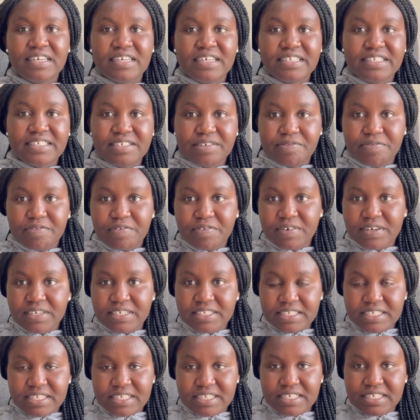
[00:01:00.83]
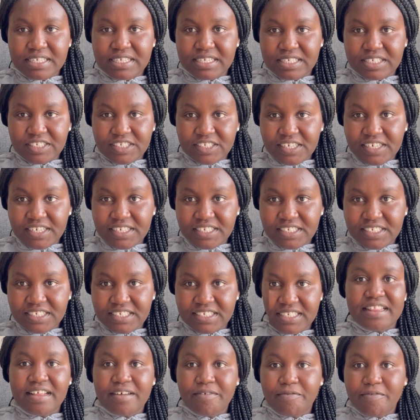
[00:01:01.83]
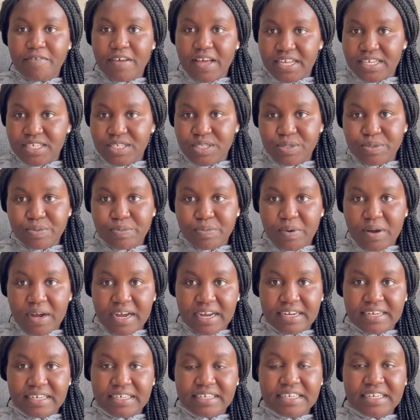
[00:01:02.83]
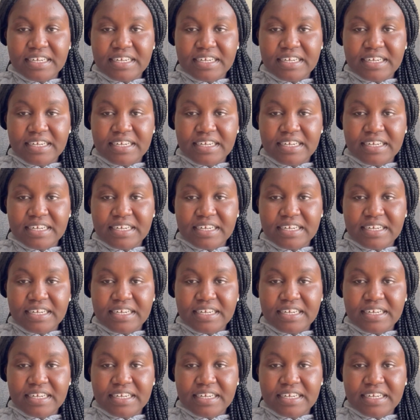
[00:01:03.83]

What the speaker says: different changes. The first one